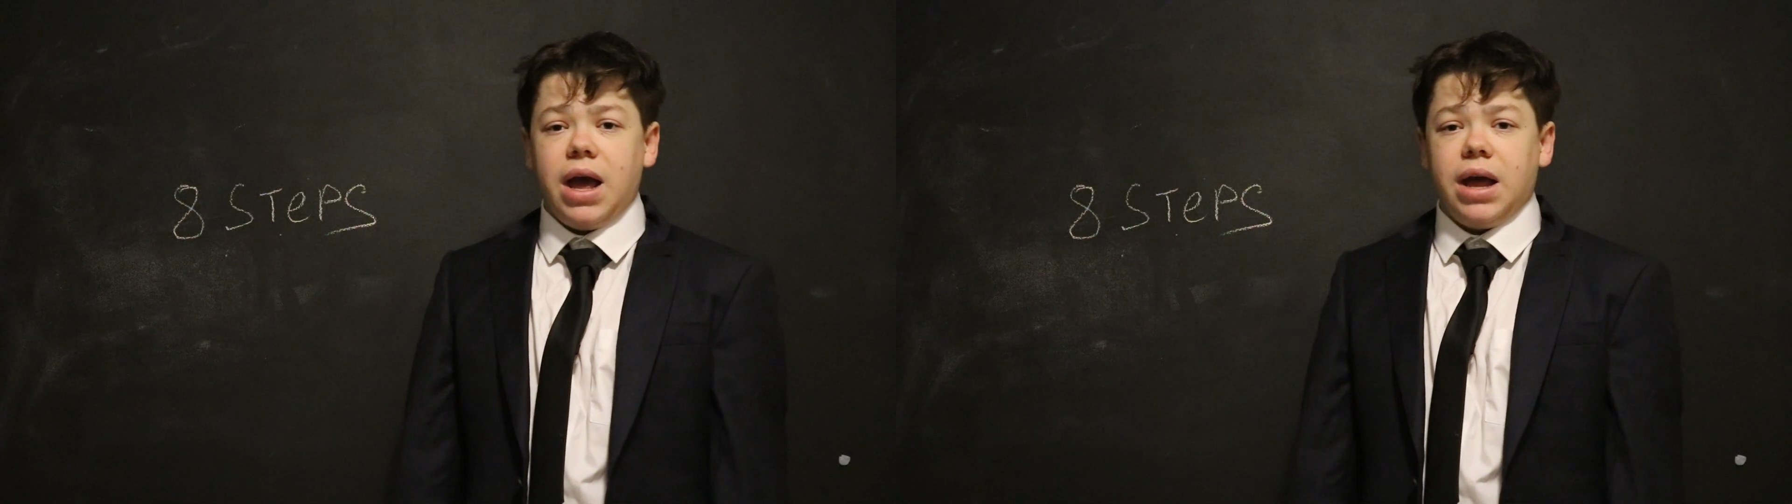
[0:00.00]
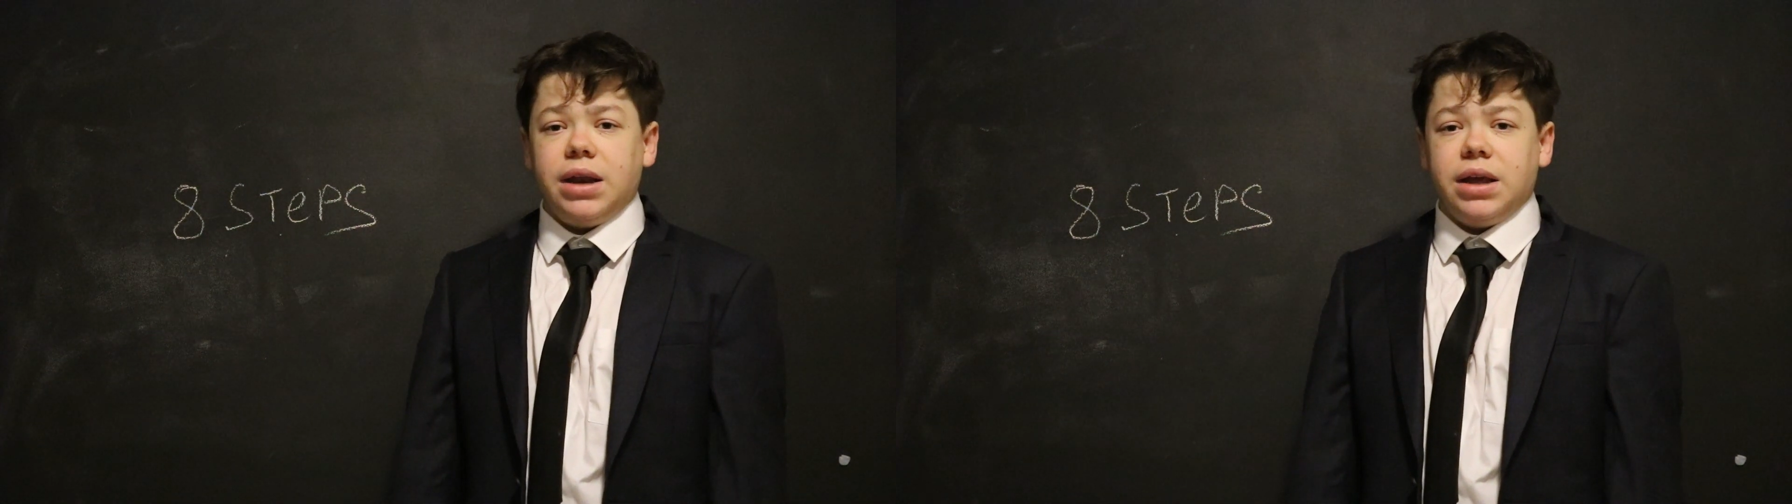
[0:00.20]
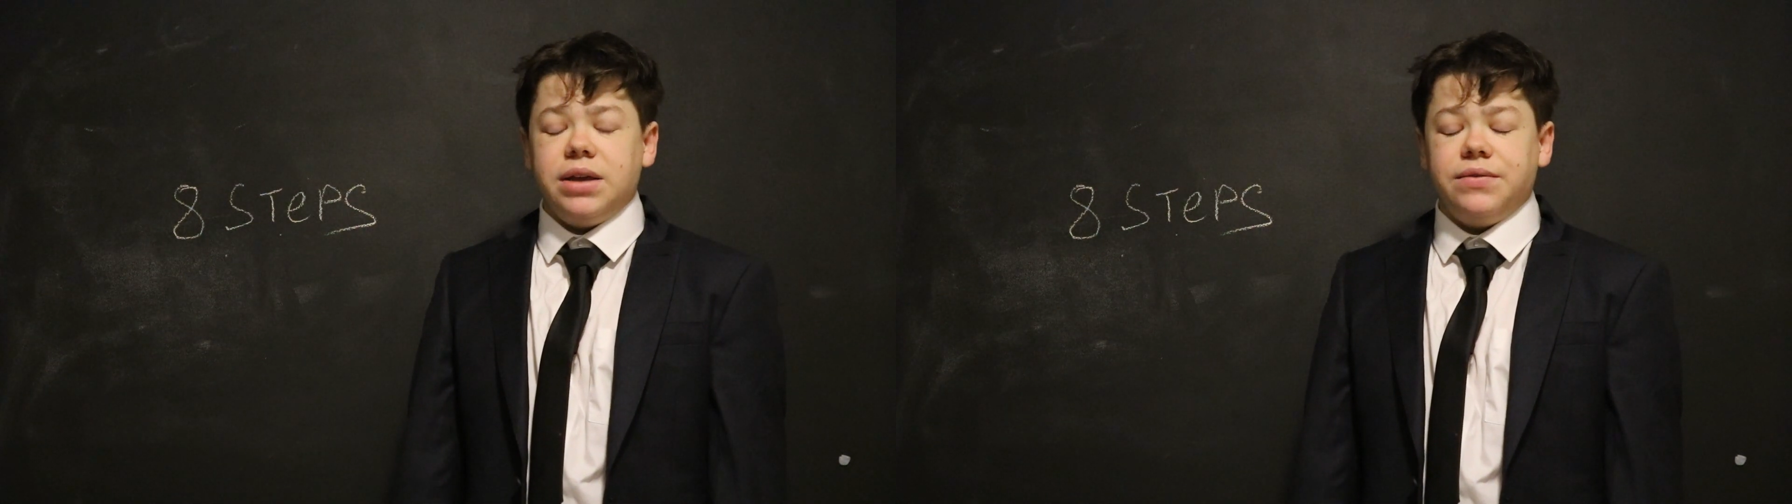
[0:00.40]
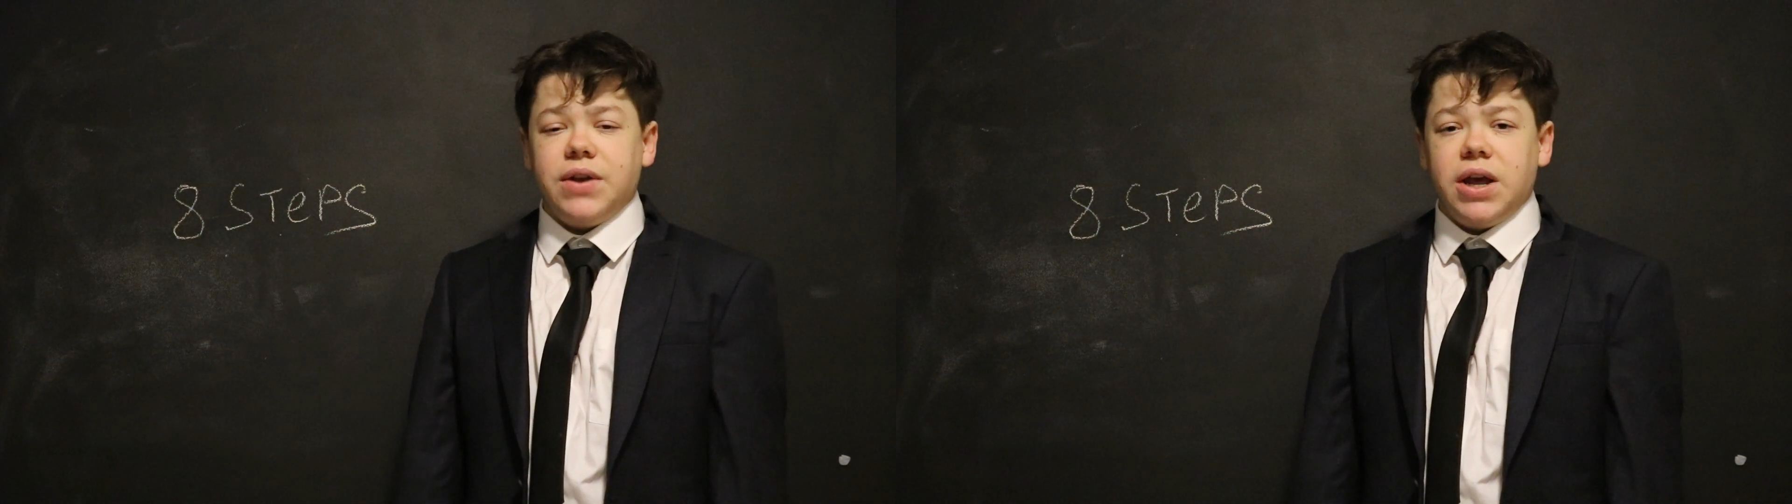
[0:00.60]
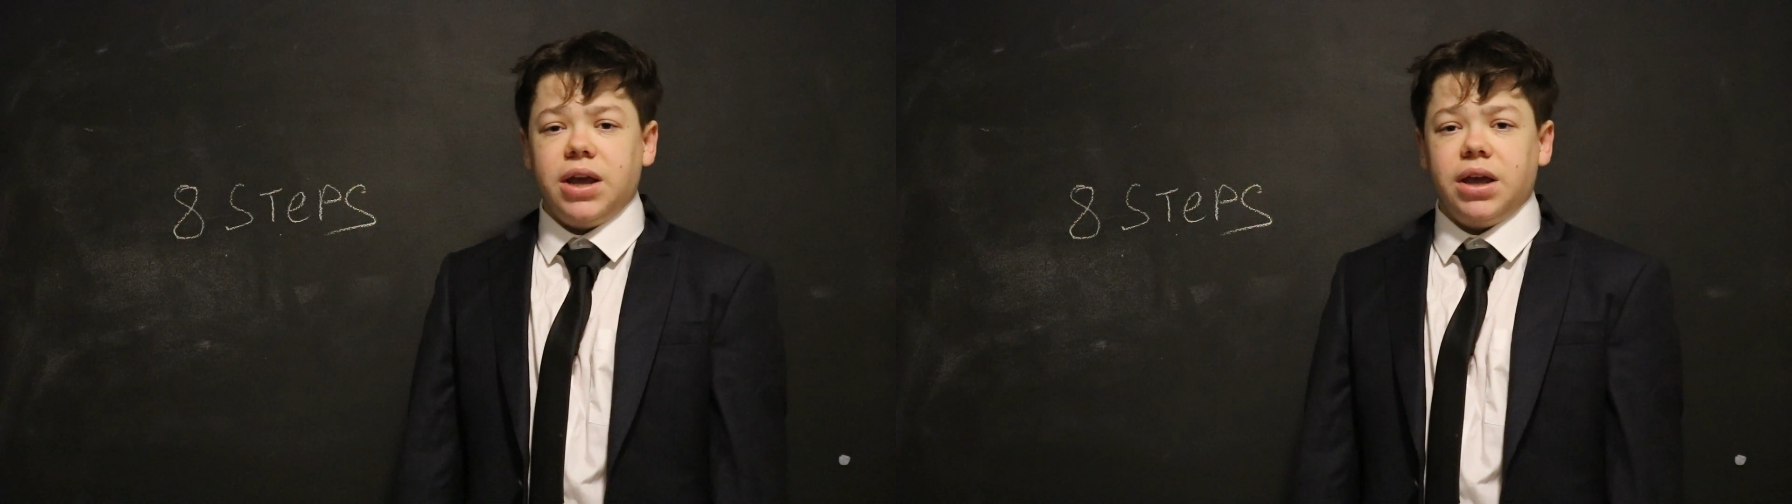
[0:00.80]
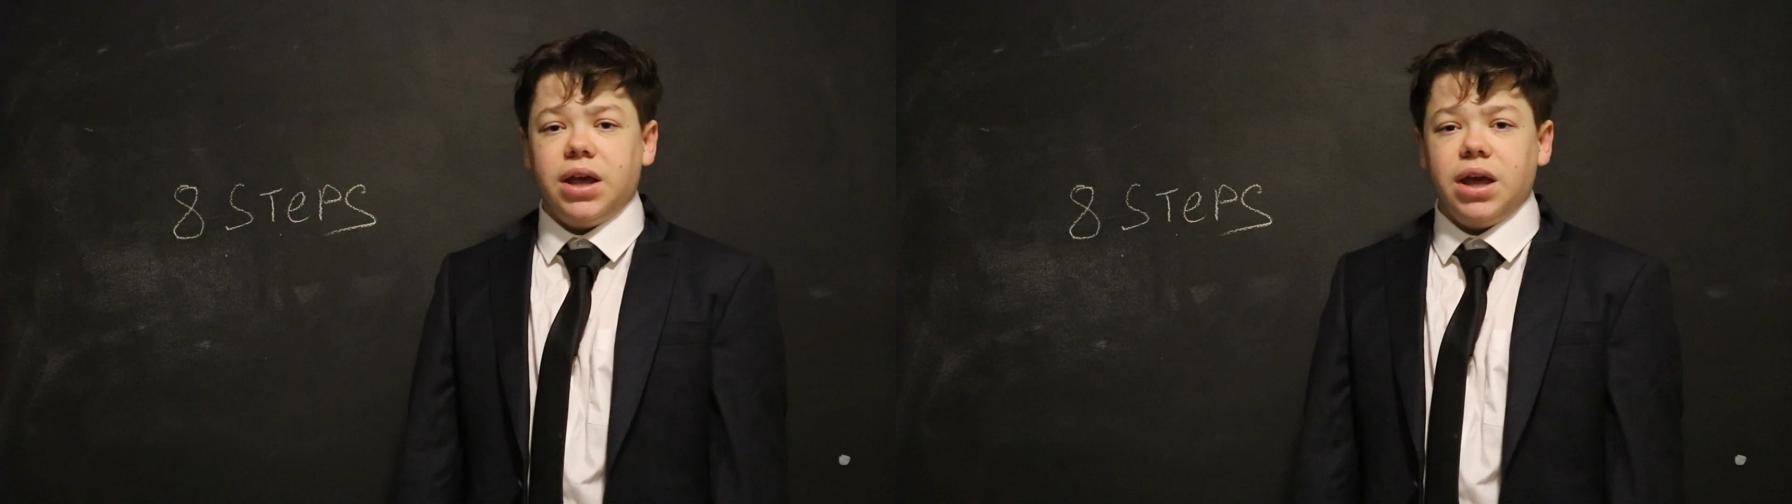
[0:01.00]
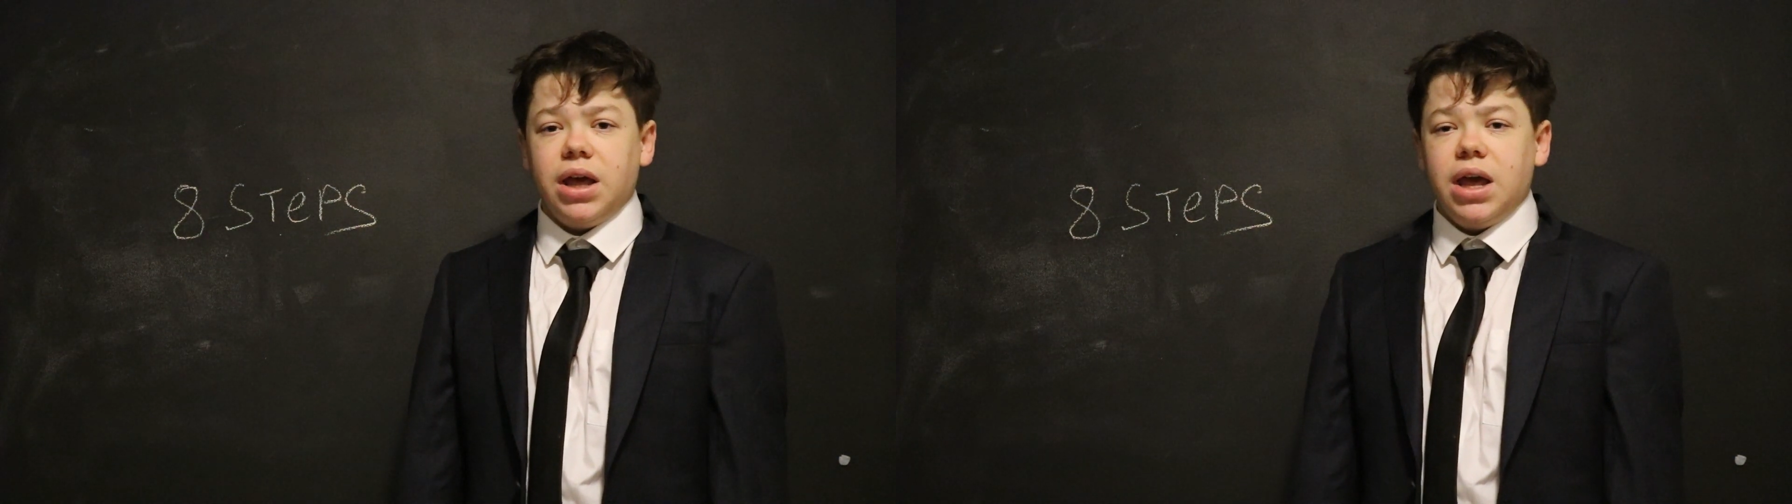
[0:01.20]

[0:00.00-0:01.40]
and evening,